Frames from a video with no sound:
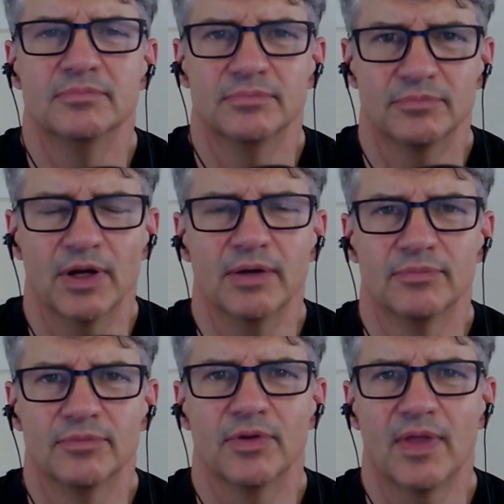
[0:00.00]
Right.
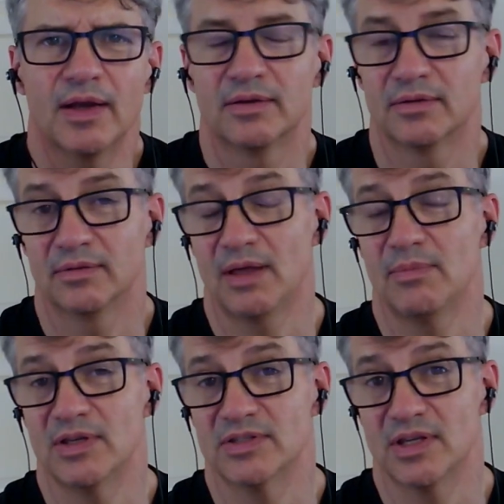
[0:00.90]
Well, that
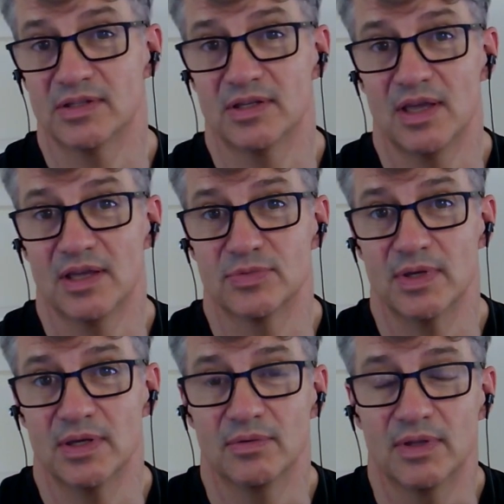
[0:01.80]
makes sense. And yes,
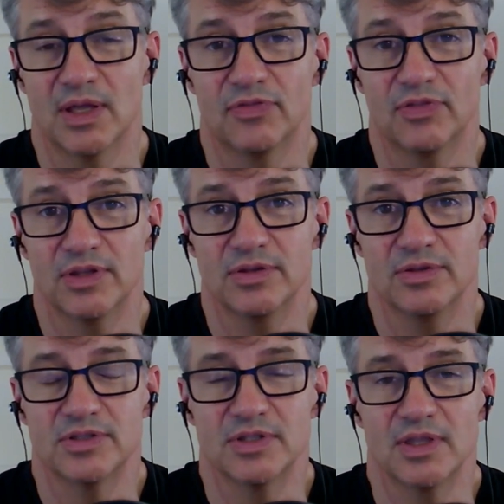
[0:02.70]
we definitely do
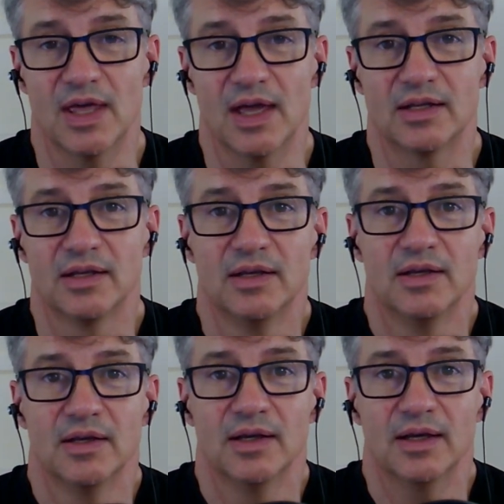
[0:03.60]
see that
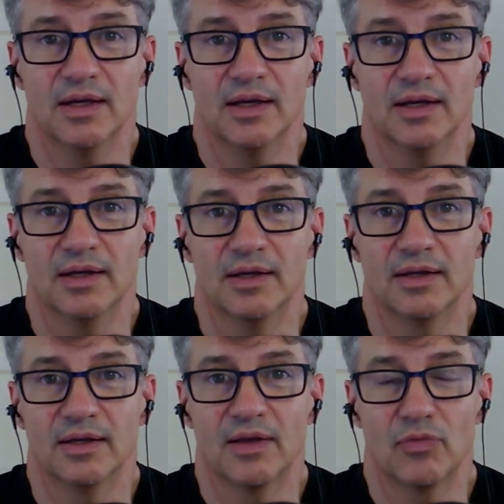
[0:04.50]

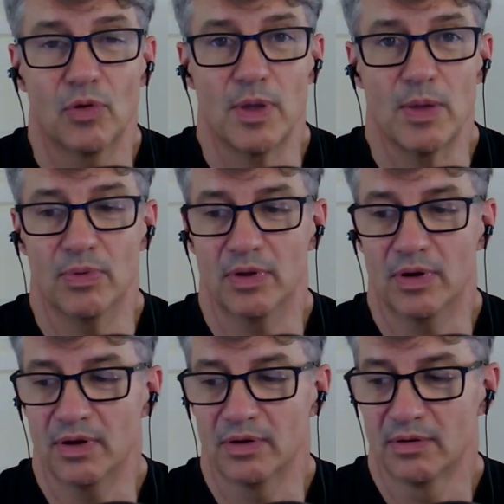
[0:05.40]
everywhere people
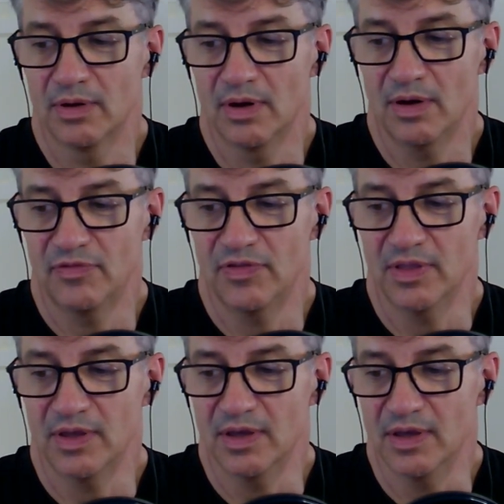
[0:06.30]
are
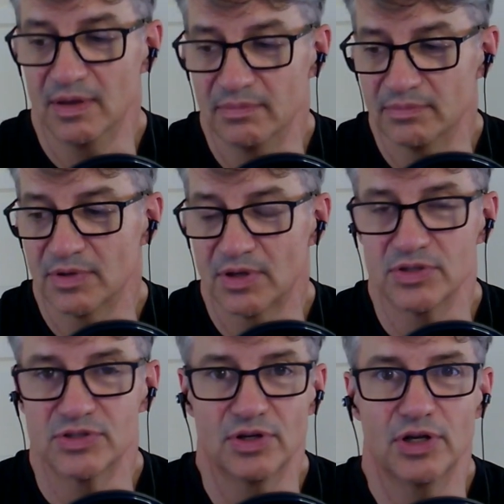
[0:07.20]
feeling
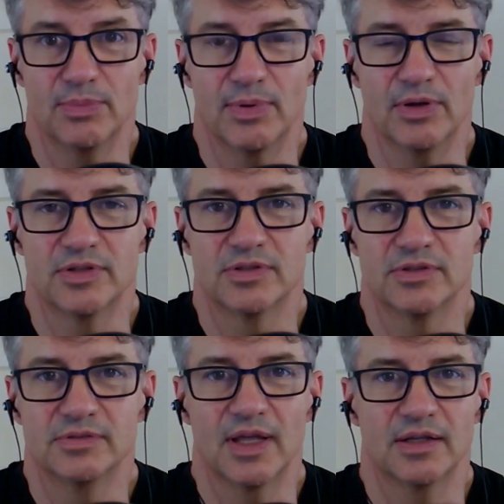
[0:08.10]
concerned about
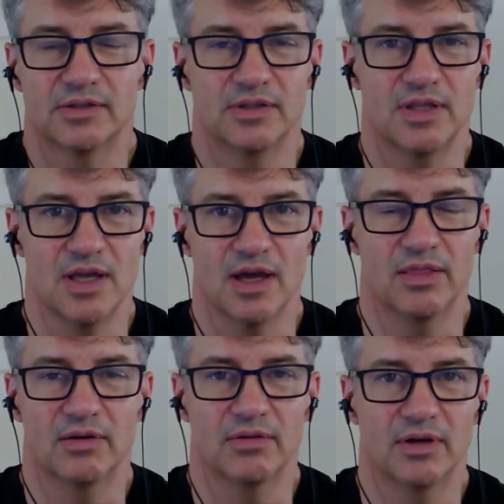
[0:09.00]
that the
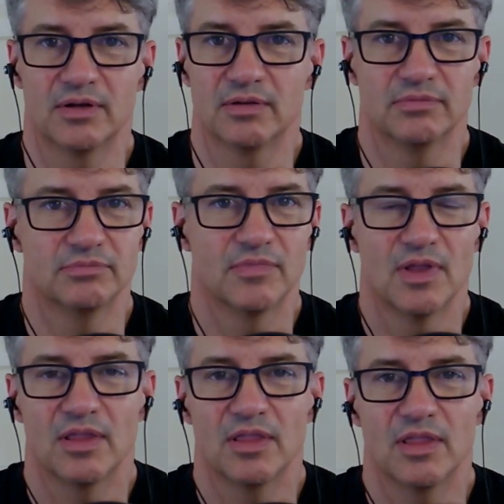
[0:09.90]
other, and
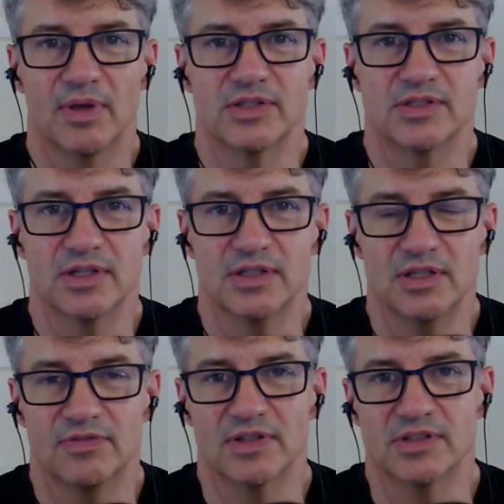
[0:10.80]
the best
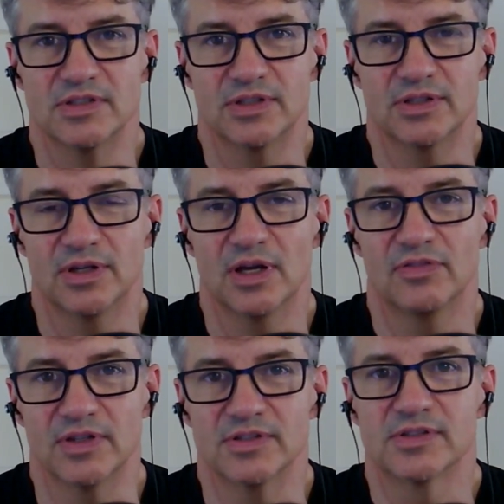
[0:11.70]
defense is a good
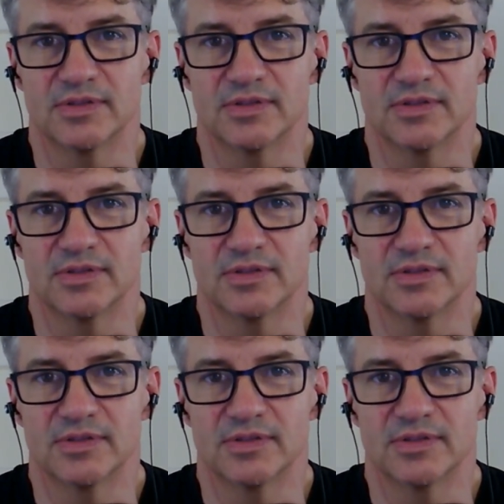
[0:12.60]
offense.